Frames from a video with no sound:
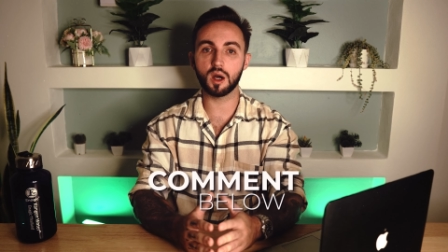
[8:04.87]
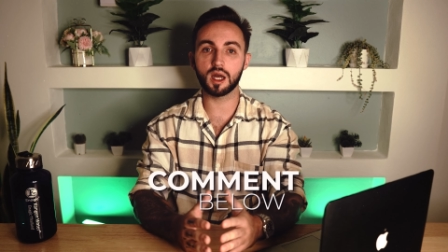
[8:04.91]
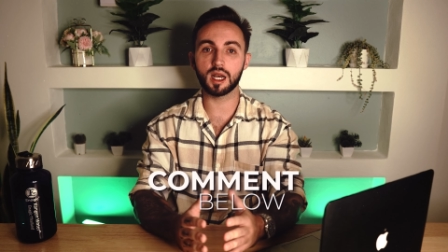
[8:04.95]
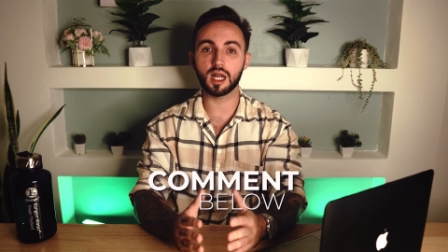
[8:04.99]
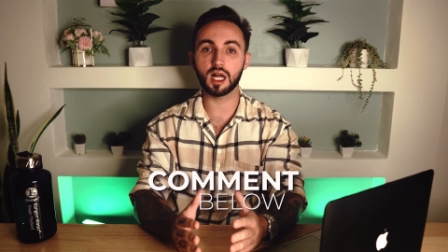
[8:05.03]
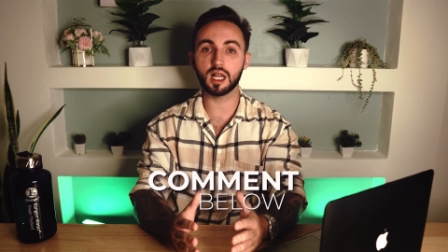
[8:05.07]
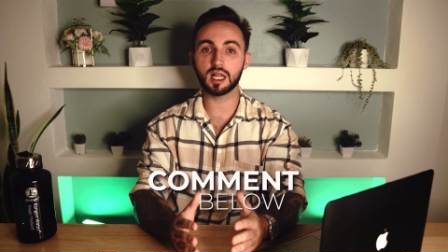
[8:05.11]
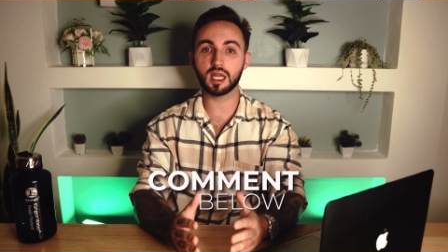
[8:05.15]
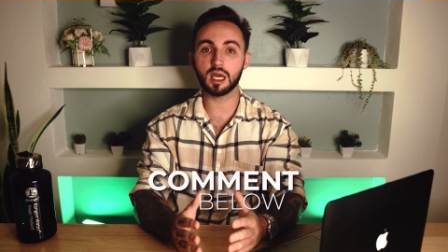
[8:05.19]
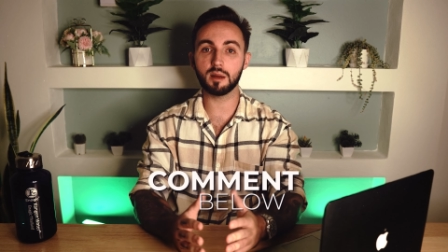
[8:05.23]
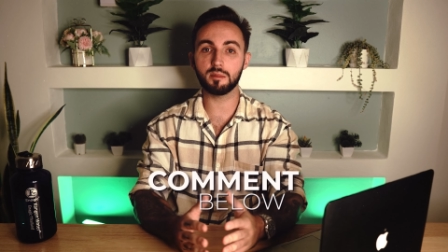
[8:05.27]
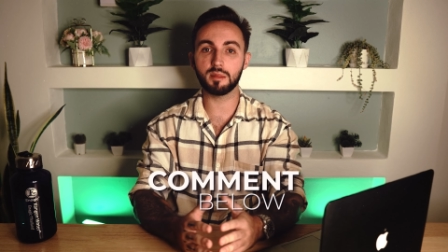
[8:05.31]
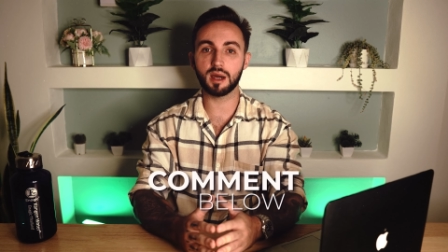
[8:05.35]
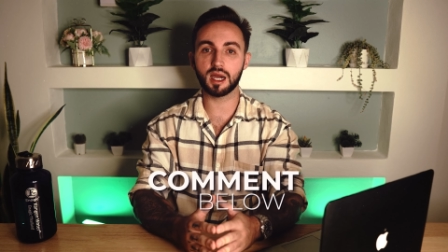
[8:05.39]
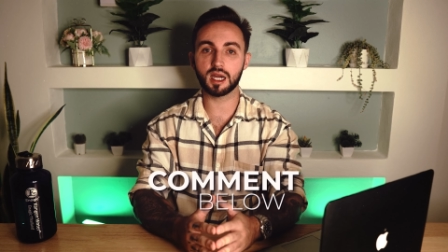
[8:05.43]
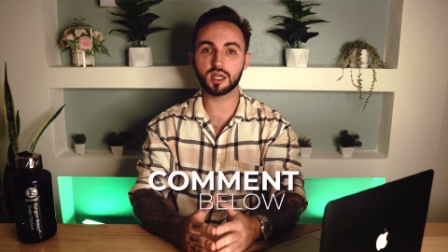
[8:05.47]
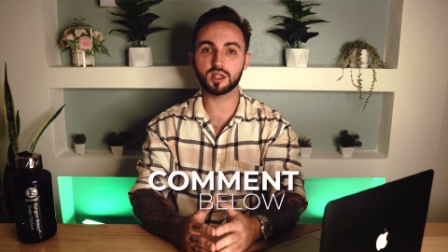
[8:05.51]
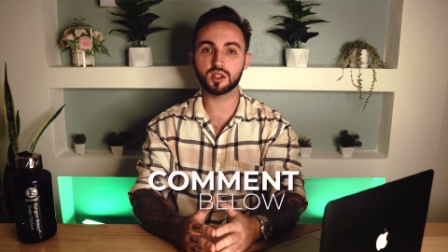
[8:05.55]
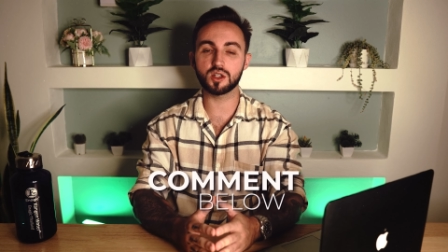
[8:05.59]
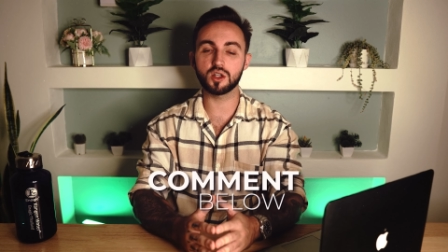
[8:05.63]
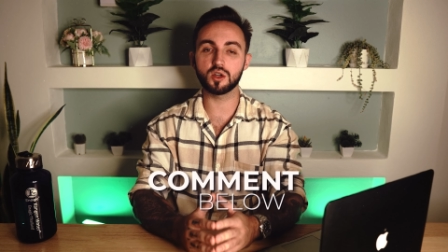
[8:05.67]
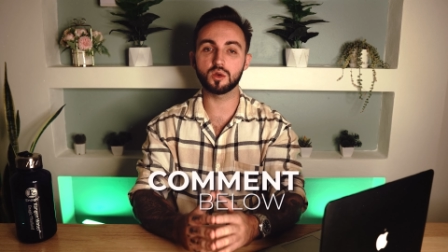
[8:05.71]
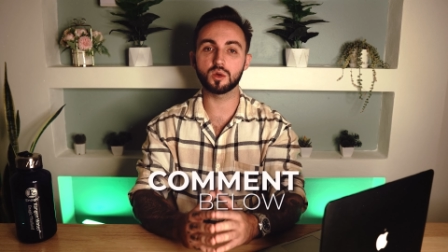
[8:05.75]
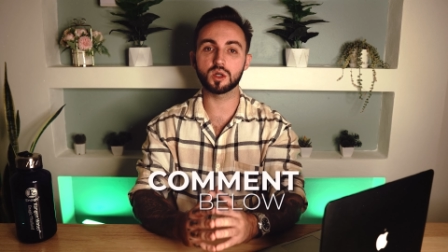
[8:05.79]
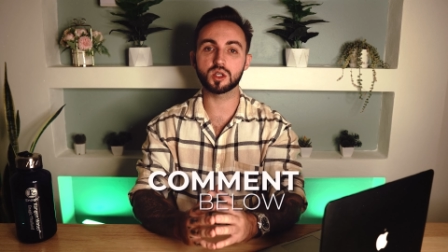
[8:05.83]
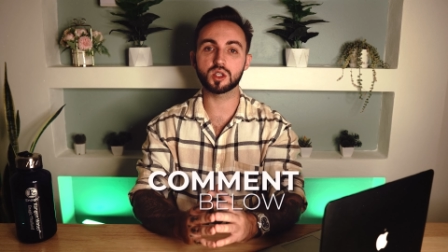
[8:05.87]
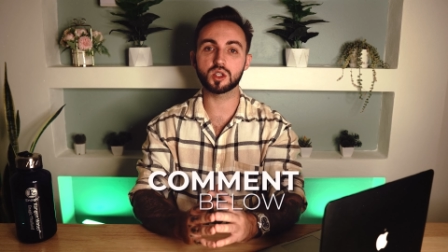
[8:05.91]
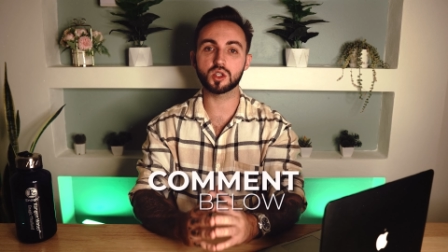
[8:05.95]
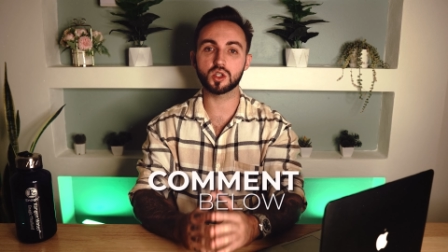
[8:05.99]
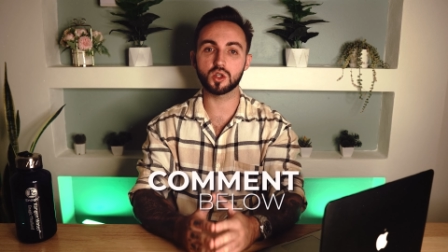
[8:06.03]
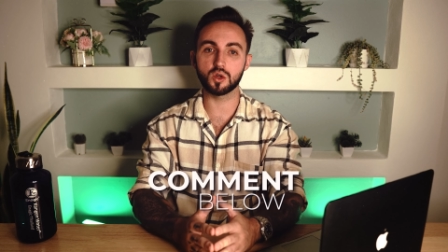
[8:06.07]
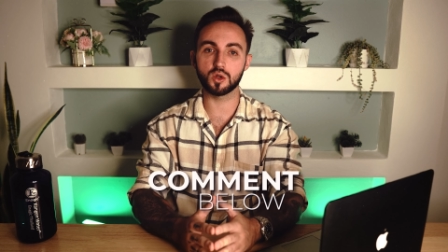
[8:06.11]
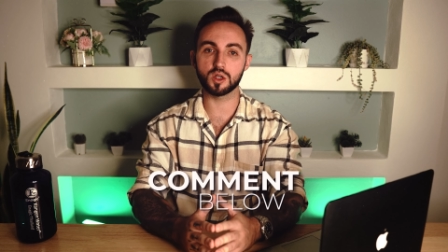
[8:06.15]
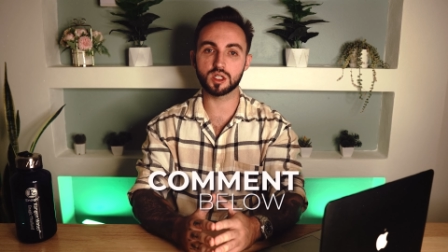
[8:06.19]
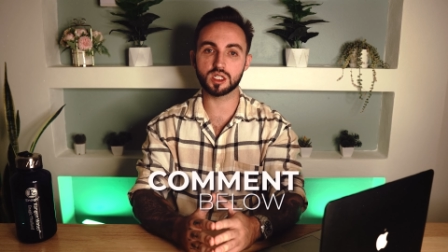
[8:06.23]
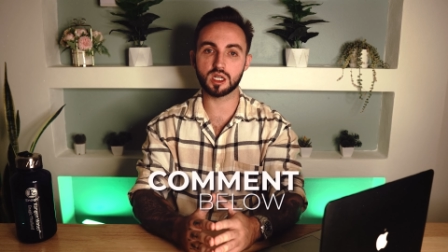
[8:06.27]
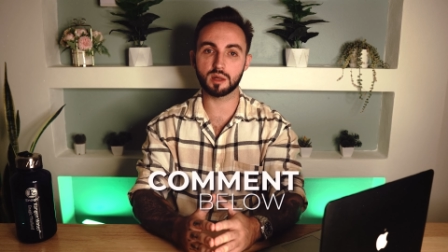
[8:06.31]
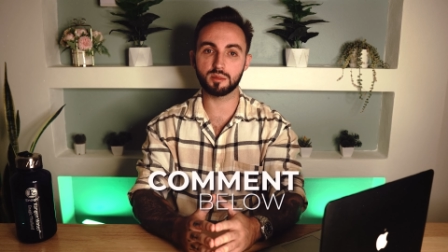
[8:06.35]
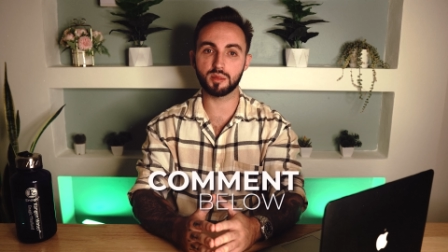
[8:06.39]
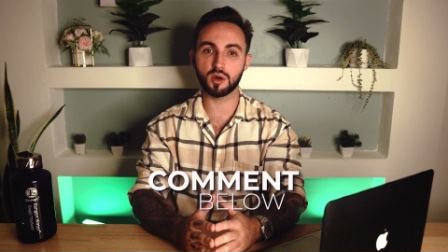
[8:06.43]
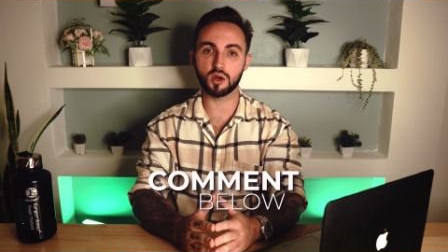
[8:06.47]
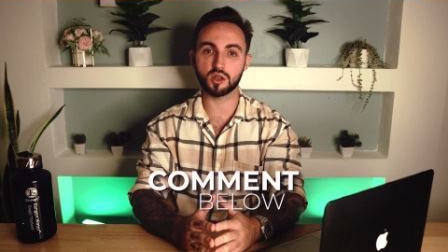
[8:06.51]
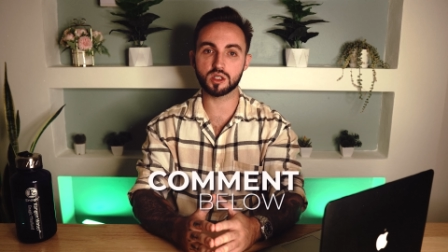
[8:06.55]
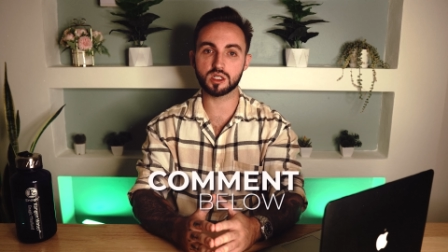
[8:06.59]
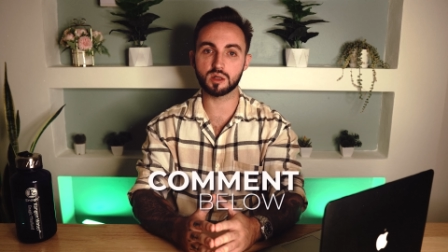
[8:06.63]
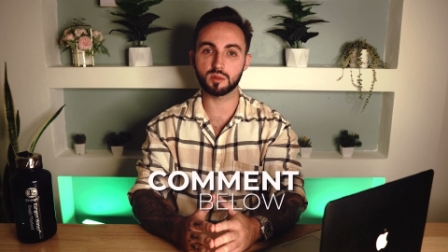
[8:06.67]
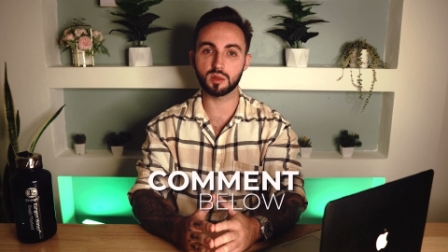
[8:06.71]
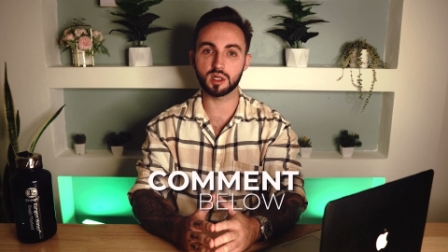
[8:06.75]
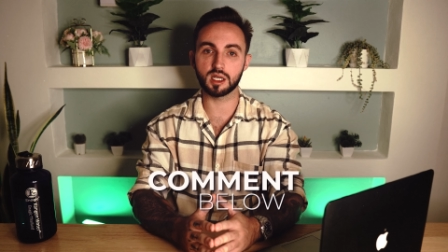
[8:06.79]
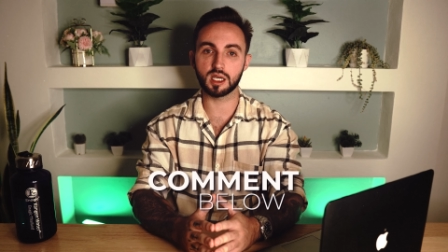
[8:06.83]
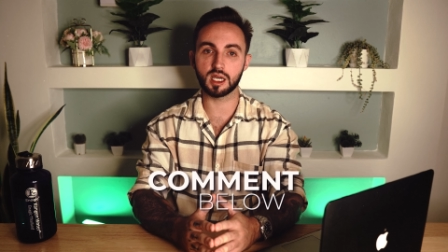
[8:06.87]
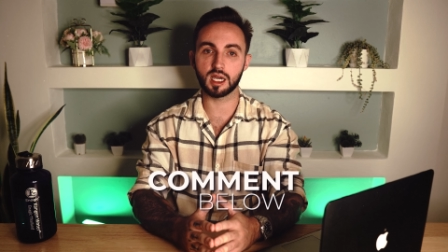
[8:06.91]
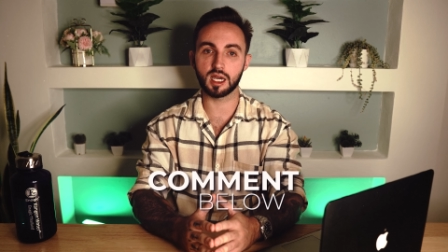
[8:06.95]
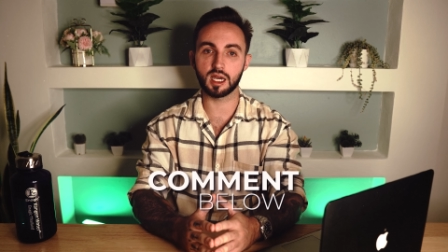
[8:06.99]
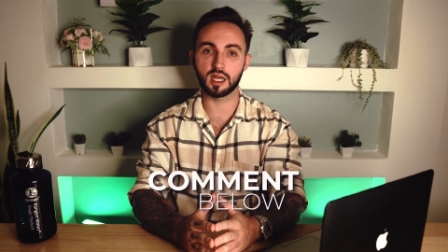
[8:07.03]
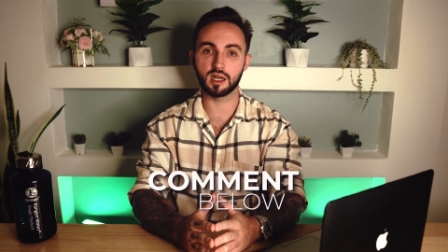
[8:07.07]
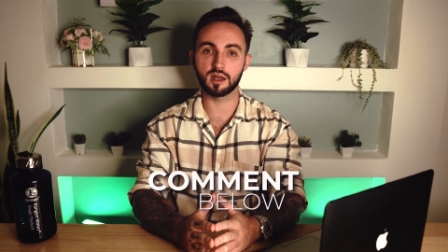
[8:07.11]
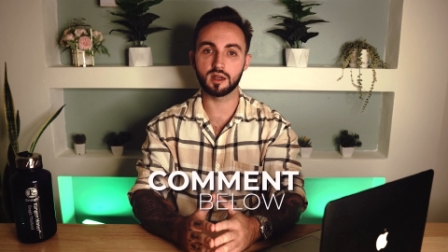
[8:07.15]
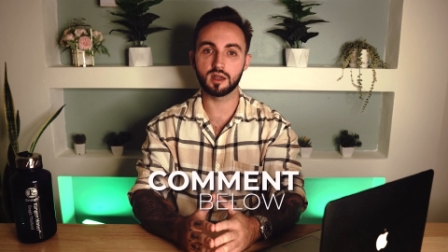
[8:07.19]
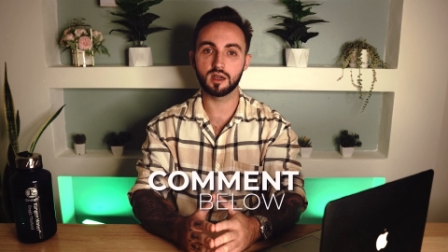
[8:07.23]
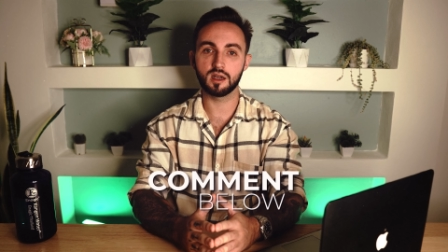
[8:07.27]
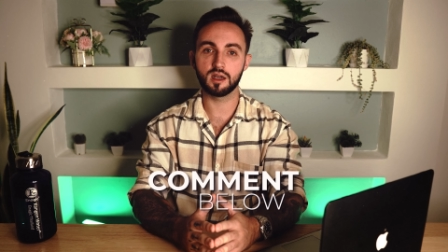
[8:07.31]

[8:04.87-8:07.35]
and I'll get back to you as soon as I possibly can.